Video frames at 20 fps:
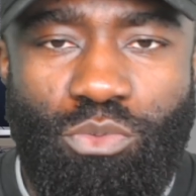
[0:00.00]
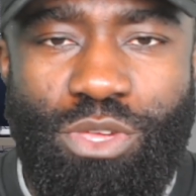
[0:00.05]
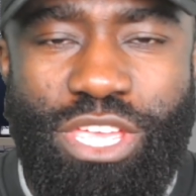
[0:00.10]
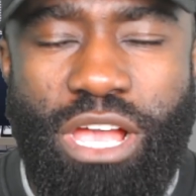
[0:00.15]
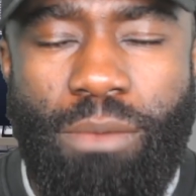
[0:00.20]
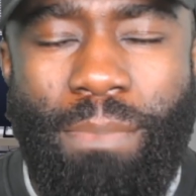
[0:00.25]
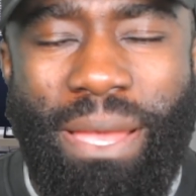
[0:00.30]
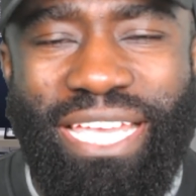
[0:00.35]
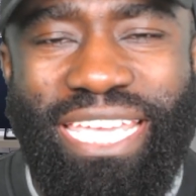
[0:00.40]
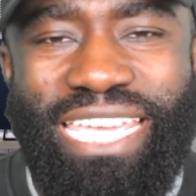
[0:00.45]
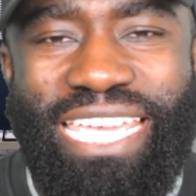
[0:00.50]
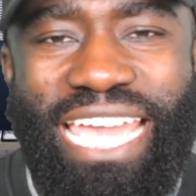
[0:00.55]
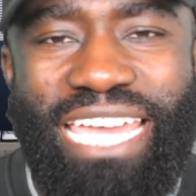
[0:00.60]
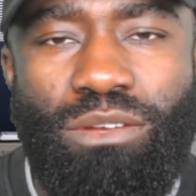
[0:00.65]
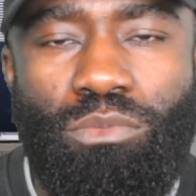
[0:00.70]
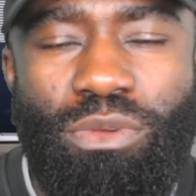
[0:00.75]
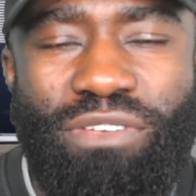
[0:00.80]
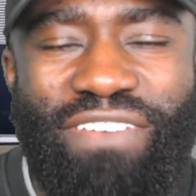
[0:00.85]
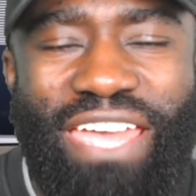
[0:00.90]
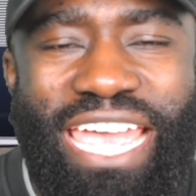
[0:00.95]
We are back
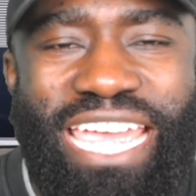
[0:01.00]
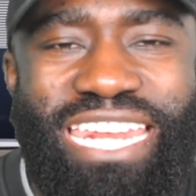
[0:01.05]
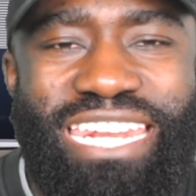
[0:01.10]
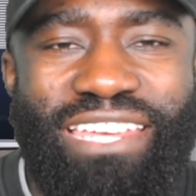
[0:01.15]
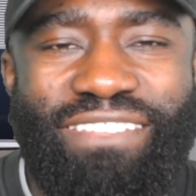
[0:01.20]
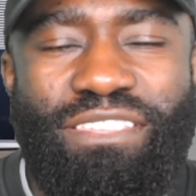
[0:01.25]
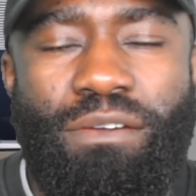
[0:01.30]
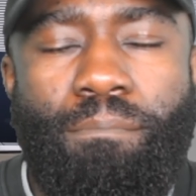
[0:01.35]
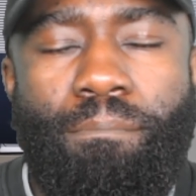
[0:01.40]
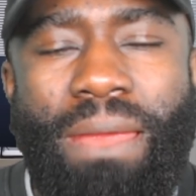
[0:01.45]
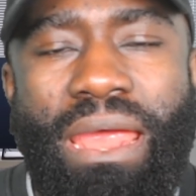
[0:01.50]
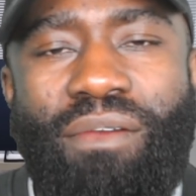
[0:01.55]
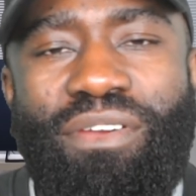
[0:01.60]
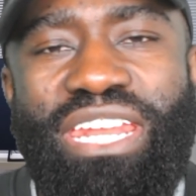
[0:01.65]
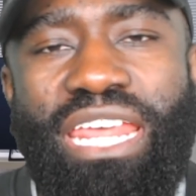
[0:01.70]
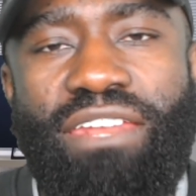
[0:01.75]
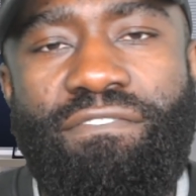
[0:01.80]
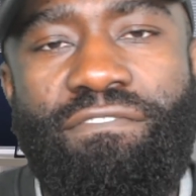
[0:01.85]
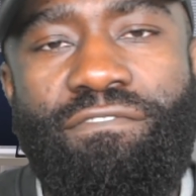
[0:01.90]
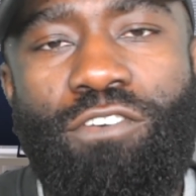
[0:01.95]
again with another Married
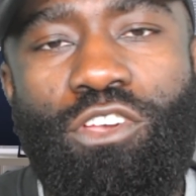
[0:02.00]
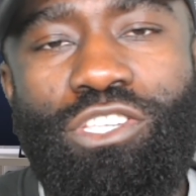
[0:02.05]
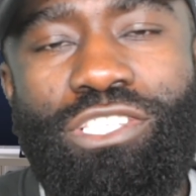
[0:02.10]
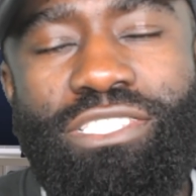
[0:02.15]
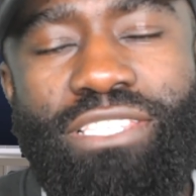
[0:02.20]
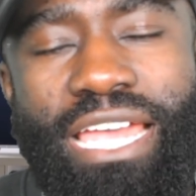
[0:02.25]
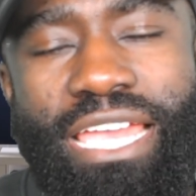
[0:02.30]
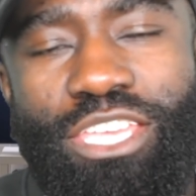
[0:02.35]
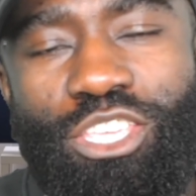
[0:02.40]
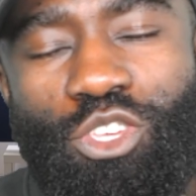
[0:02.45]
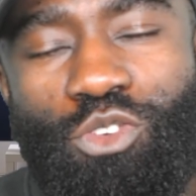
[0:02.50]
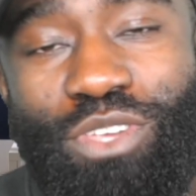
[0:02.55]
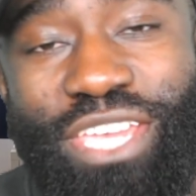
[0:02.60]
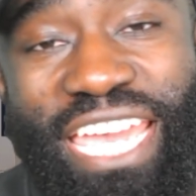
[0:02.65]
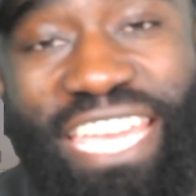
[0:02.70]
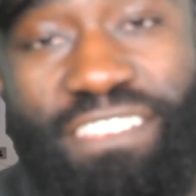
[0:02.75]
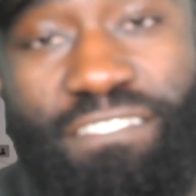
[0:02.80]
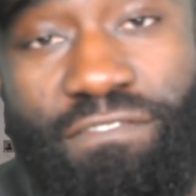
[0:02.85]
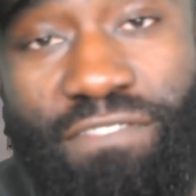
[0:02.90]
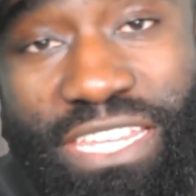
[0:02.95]
at First Sight
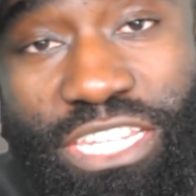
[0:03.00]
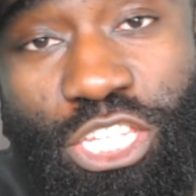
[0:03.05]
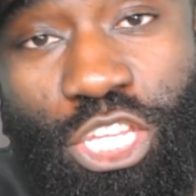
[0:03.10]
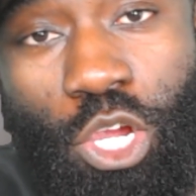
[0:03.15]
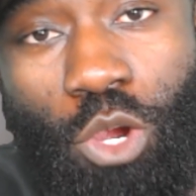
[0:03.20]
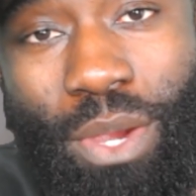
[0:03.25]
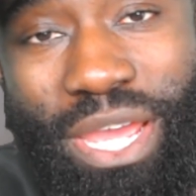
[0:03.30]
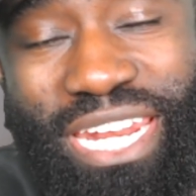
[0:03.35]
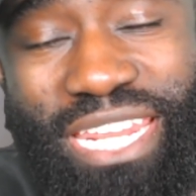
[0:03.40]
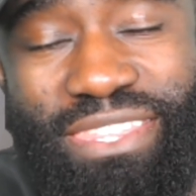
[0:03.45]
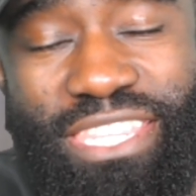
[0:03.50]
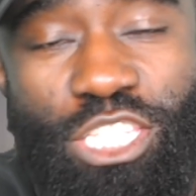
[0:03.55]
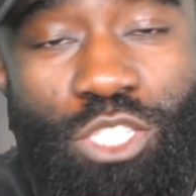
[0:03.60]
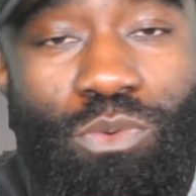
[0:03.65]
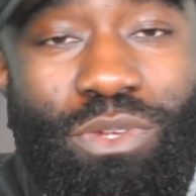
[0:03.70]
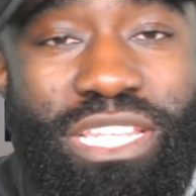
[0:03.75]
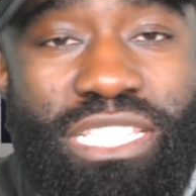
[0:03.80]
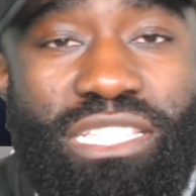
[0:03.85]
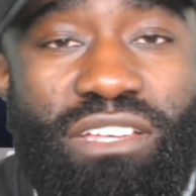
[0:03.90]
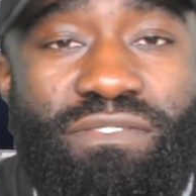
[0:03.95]
UK video. And in this
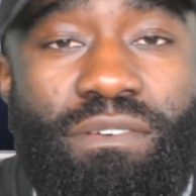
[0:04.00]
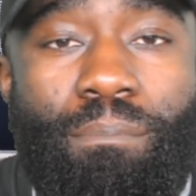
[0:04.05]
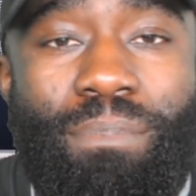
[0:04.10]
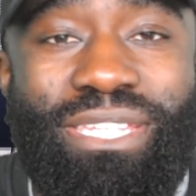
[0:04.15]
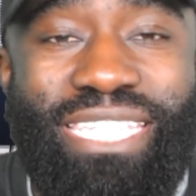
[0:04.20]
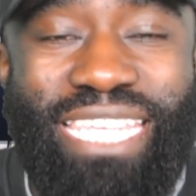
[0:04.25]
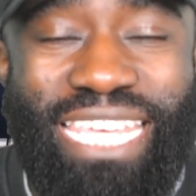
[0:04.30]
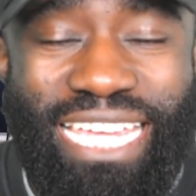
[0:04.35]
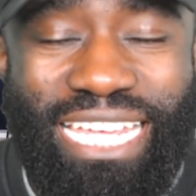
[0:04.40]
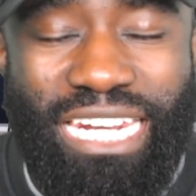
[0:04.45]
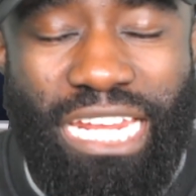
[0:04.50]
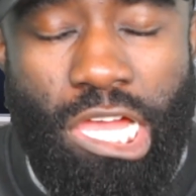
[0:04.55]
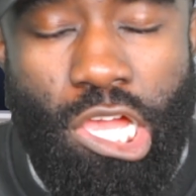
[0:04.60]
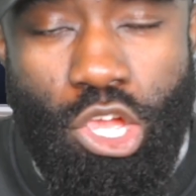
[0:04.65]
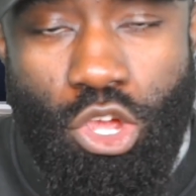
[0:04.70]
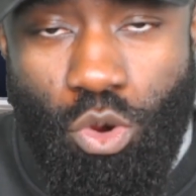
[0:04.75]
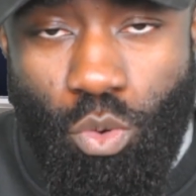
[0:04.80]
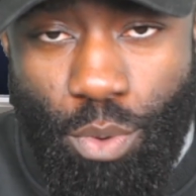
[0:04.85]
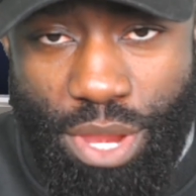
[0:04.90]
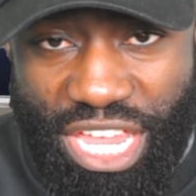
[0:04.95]
one itself in particular,
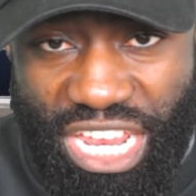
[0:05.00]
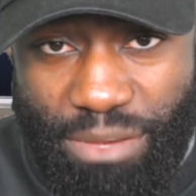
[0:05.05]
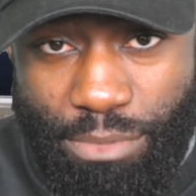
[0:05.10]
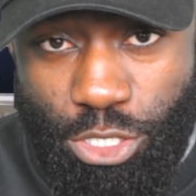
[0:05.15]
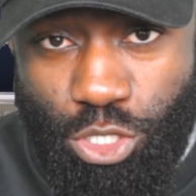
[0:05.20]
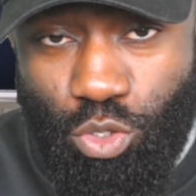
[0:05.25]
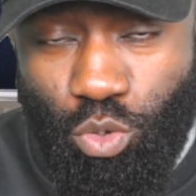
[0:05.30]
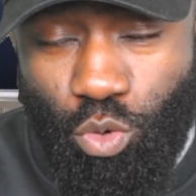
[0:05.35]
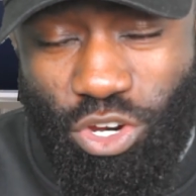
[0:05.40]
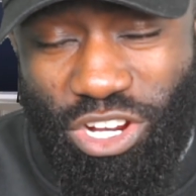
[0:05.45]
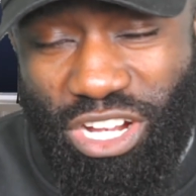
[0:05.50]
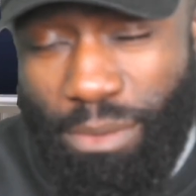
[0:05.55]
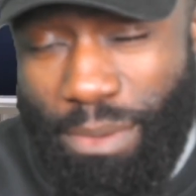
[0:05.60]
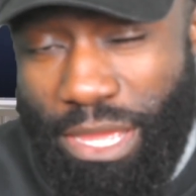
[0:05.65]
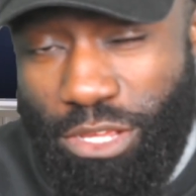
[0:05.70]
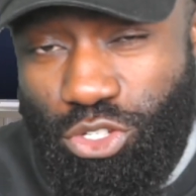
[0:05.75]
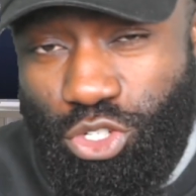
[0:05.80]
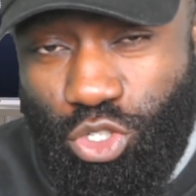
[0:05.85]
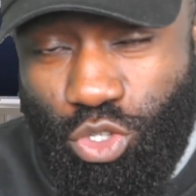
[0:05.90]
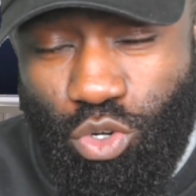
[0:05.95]
we're going to be talking
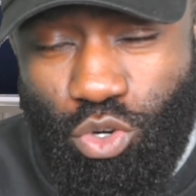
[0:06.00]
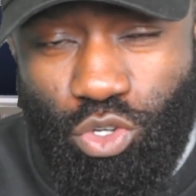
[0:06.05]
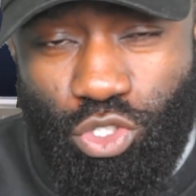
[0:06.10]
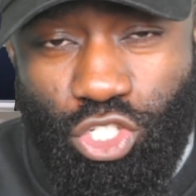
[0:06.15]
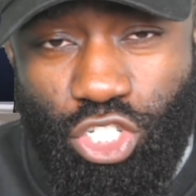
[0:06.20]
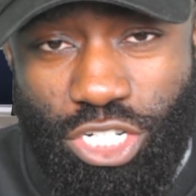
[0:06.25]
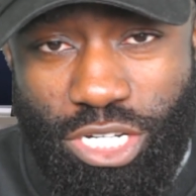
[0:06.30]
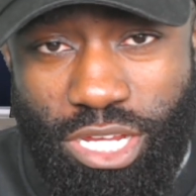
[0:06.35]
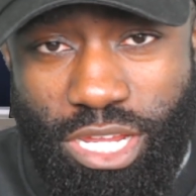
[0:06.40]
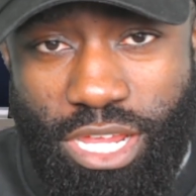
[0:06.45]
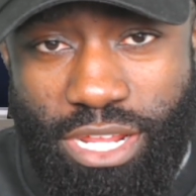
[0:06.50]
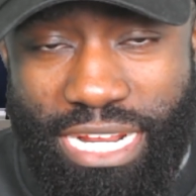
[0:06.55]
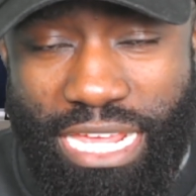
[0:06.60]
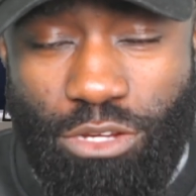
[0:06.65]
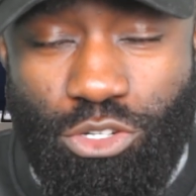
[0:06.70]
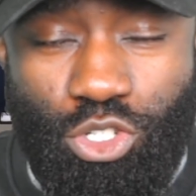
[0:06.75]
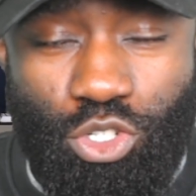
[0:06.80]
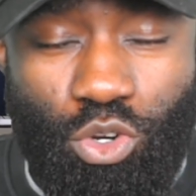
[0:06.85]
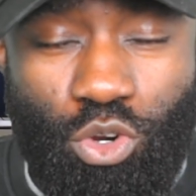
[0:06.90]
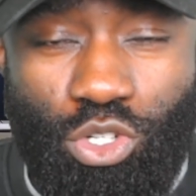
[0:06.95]
about George. Now,
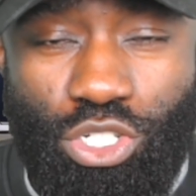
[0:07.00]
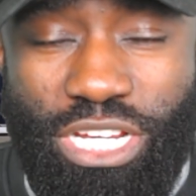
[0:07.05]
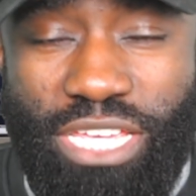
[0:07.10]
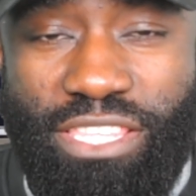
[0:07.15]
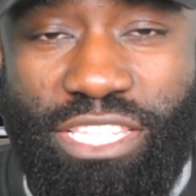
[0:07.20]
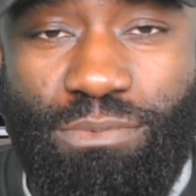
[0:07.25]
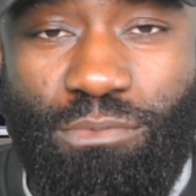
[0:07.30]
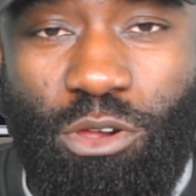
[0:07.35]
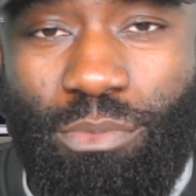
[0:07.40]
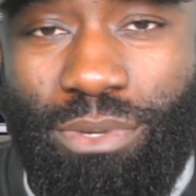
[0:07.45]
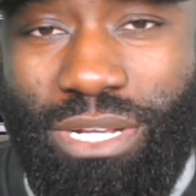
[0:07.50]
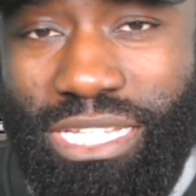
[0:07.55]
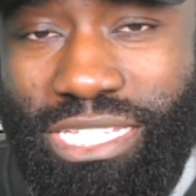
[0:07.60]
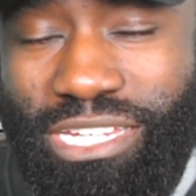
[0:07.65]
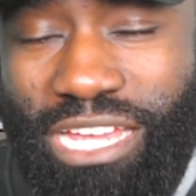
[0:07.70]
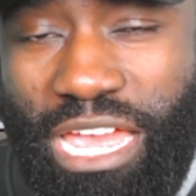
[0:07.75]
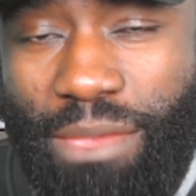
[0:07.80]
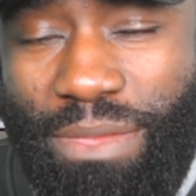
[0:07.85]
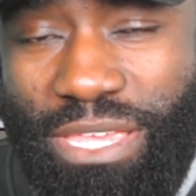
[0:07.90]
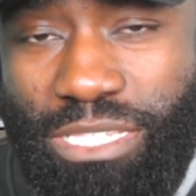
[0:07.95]
George at this moment in
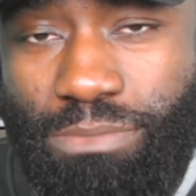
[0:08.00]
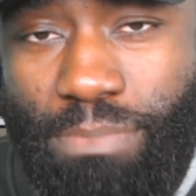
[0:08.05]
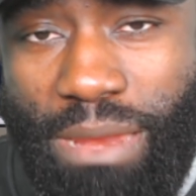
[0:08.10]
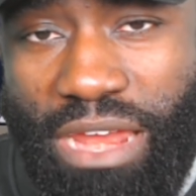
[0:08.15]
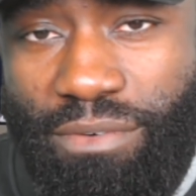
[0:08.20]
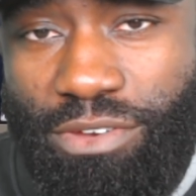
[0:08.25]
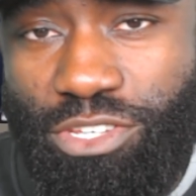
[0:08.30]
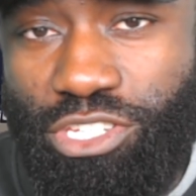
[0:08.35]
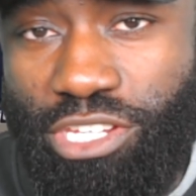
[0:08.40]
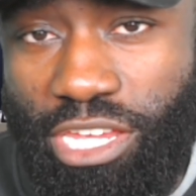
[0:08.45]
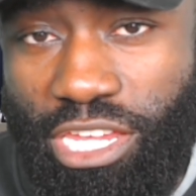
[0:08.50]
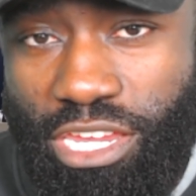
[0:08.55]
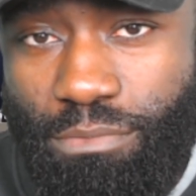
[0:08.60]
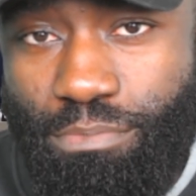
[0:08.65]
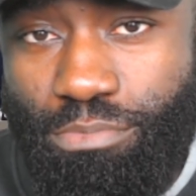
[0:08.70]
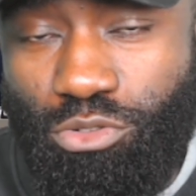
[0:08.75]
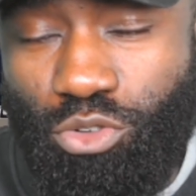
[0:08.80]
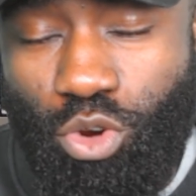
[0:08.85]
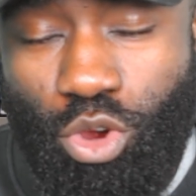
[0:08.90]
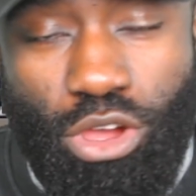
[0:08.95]
time is married to
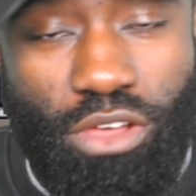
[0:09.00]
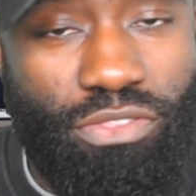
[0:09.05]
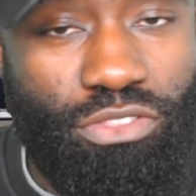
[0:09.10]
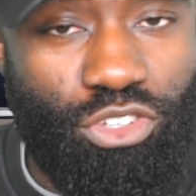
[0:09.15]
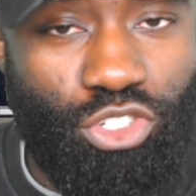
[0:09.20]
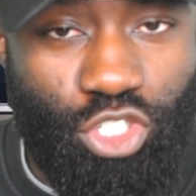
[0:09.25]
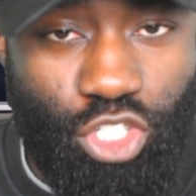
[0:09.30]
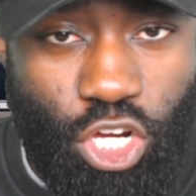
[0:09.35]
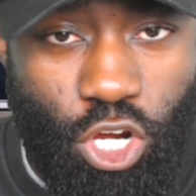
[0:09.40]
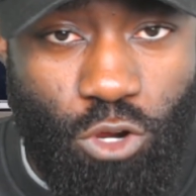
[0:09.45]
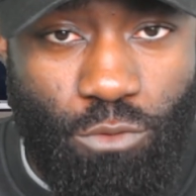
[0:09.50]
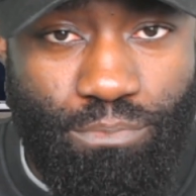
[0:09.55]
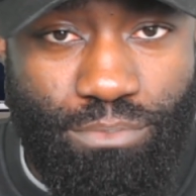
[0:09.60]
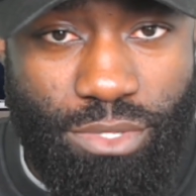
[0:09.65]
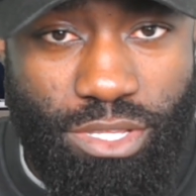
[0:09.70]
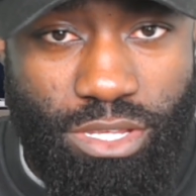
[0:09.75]
April on the show.